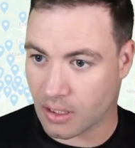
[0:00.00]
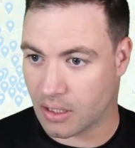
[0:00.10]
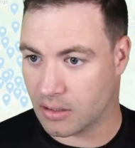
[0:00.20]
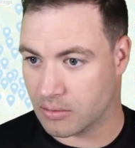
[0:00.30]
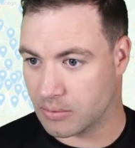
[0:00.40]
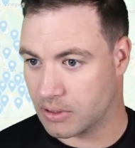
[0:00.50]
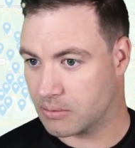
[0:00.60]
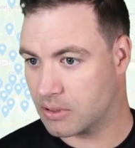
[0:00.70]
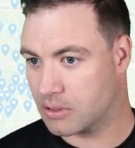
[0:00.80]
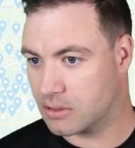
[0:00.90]

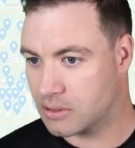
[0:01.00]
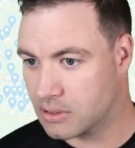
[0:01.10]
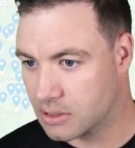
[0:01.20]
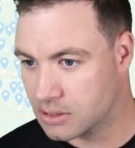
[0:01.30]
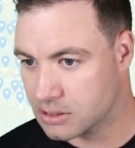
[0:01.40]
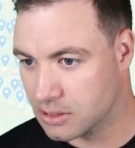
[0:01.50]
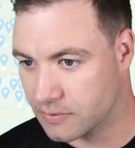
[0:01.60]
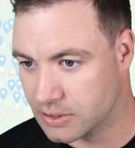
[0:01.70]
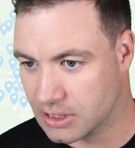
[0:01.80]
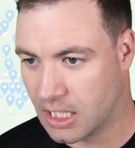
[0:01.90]
Alabama, let's leave
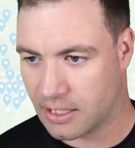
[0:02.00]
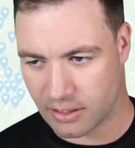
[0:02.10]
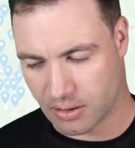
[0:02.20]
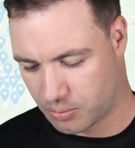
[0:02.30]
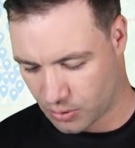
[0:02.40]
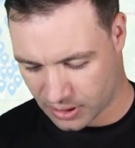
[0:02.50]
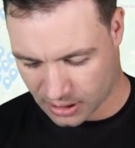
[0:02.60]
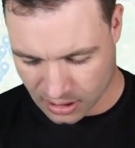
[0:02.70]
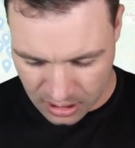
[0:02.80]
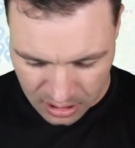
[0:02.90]
it as that. You can put in